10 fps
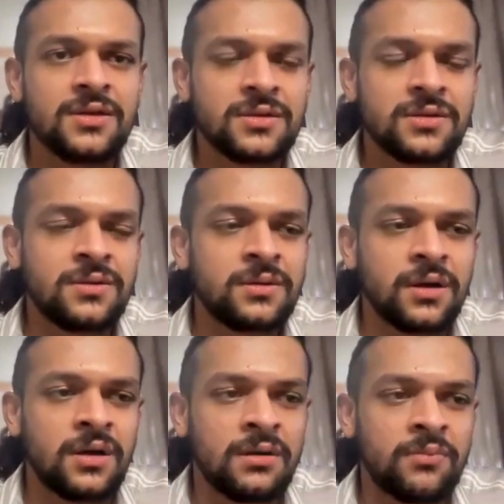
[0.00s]

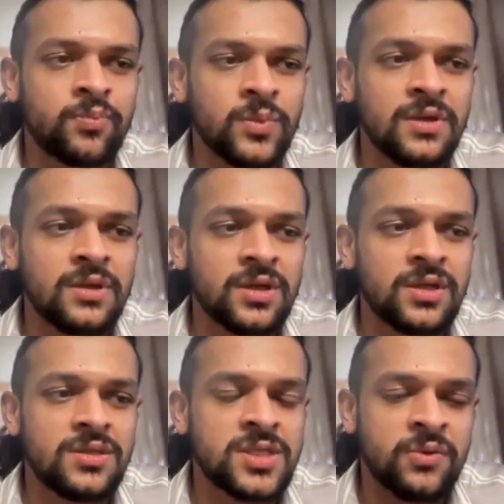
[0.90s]
So,
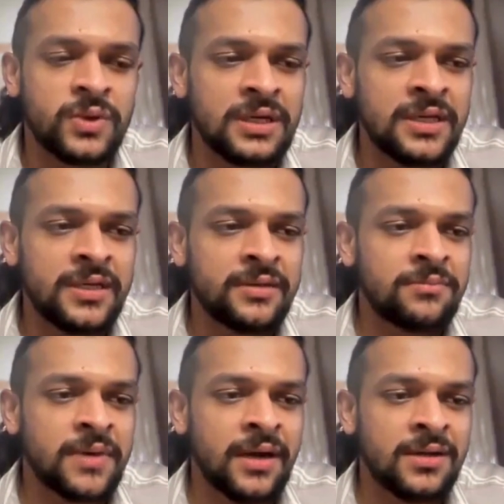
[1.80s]
genuinely,
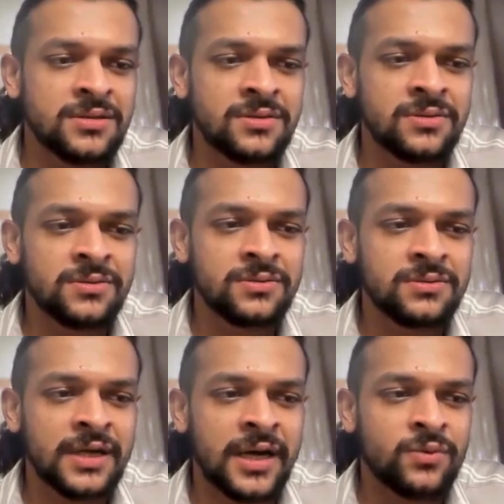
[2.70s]
my answer to
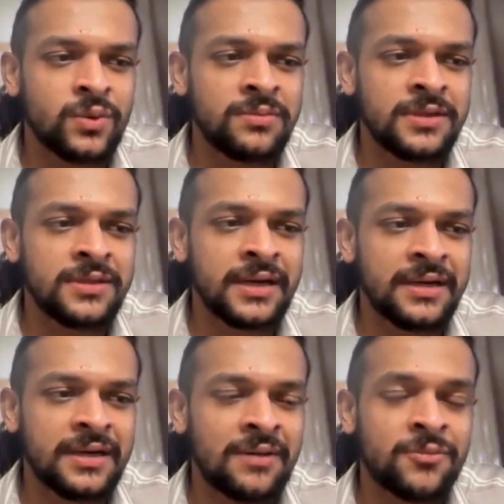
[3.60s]
that will be
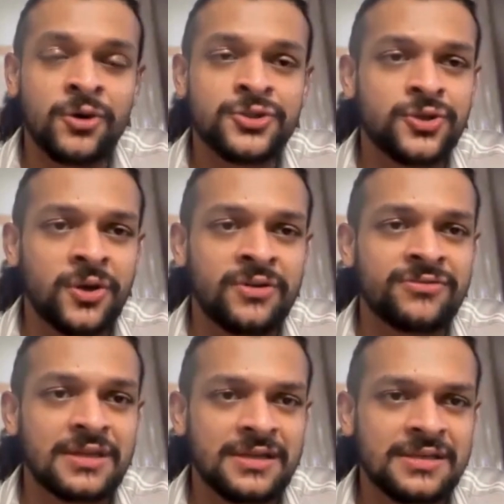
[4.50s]
that I'm not sure
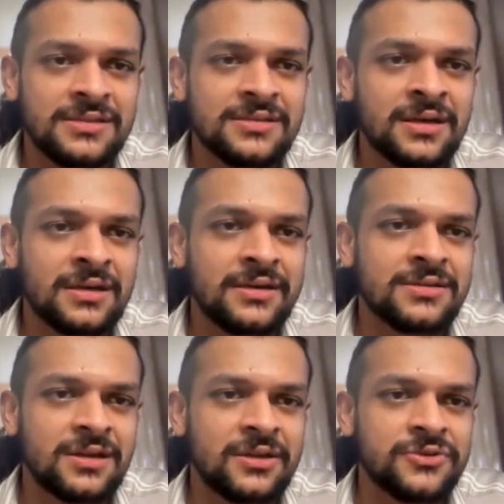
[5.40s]
if there is a
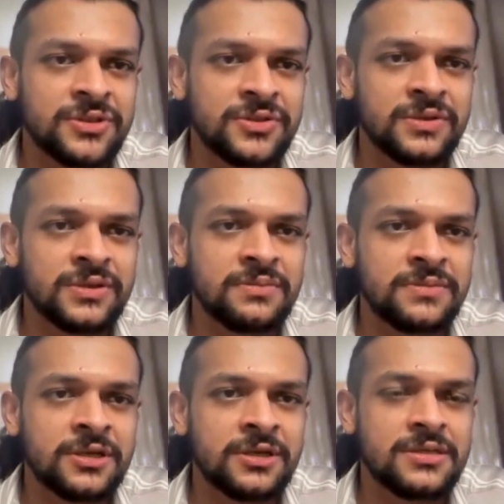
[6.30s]
clear solution to it,
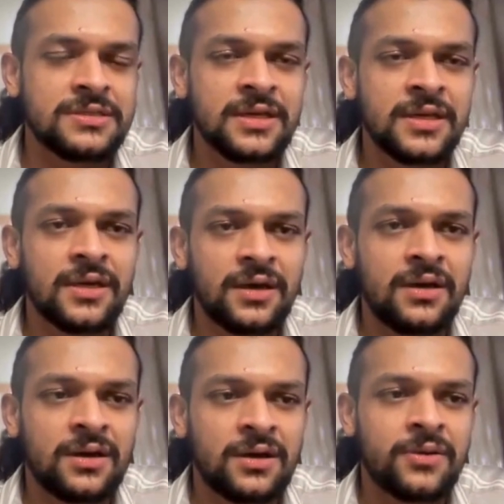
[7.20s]
because
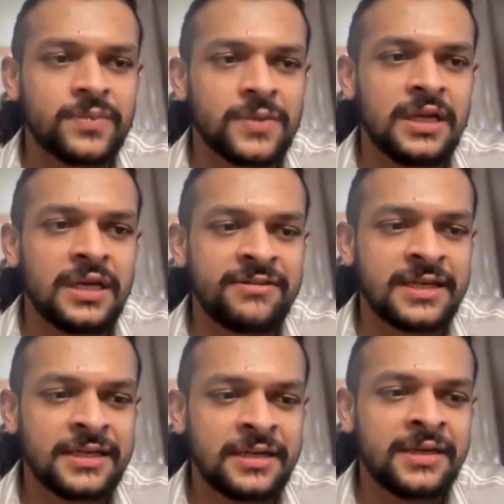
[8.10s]

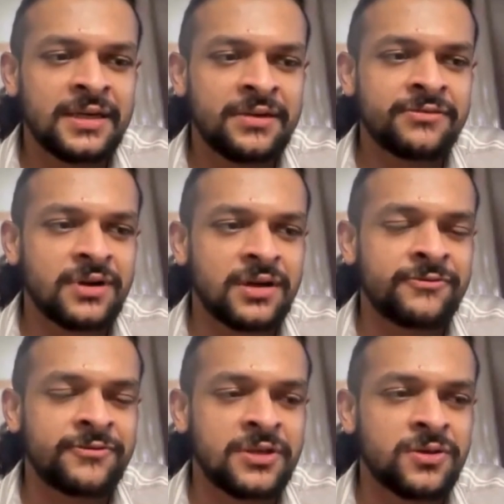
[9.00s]
living in India,
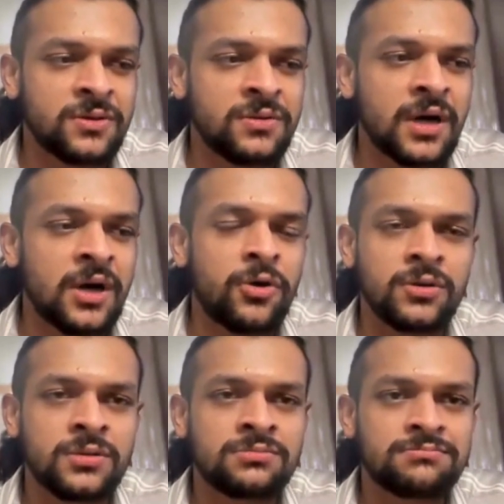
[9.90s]
we know
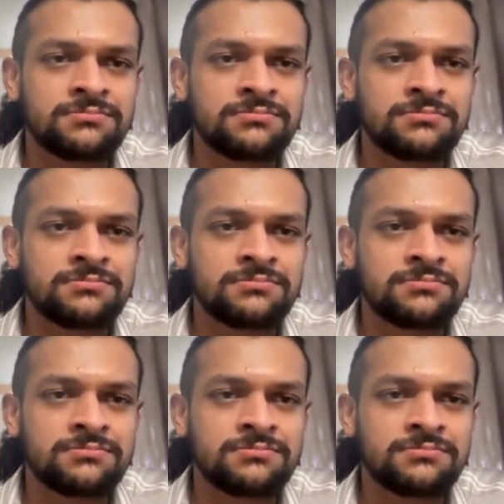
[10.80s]
how